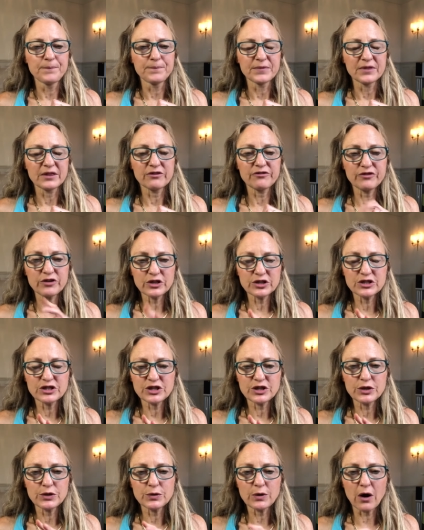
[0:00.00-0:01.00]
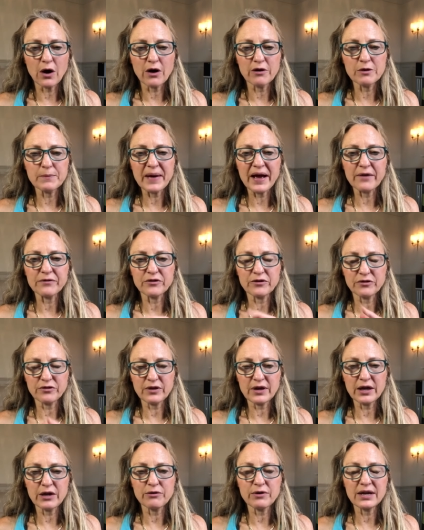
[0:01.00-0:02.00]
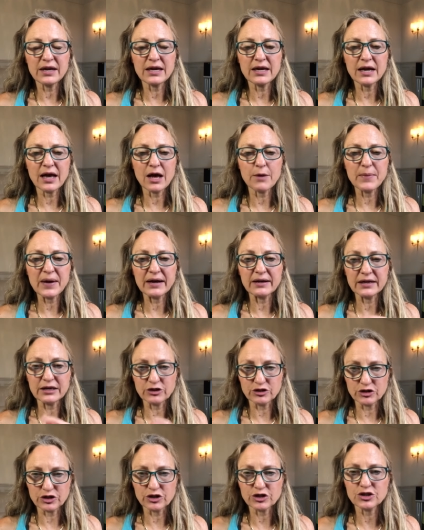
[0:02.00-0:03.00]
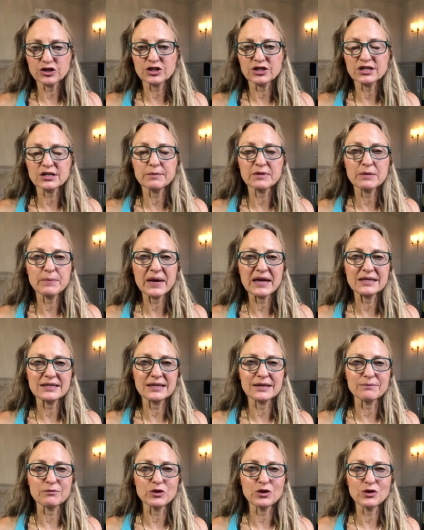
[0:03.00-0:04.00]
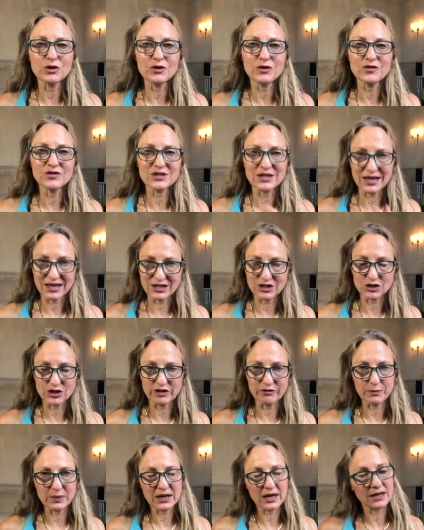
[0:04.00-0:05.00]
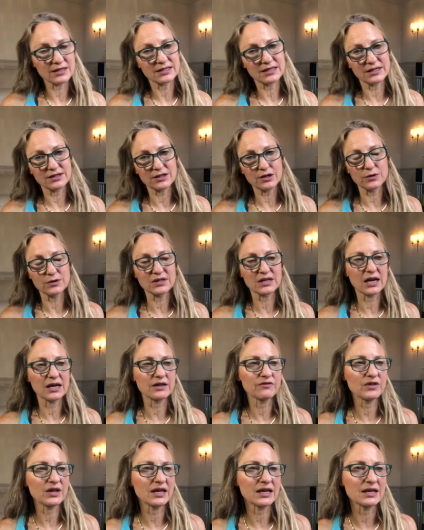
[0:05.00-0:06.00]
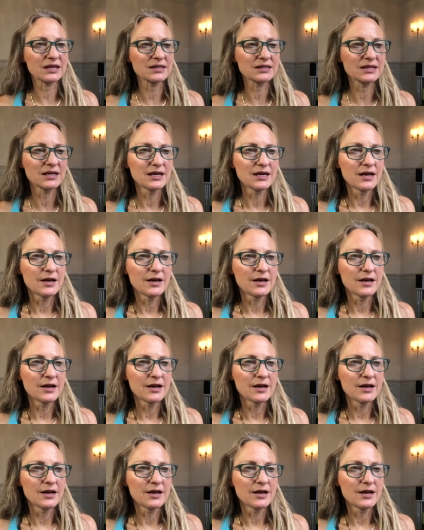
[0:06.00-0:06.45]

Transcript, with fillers: The first two are about the theory, about an introduction to some of the basic moves, the history of Pilates, those kind of things.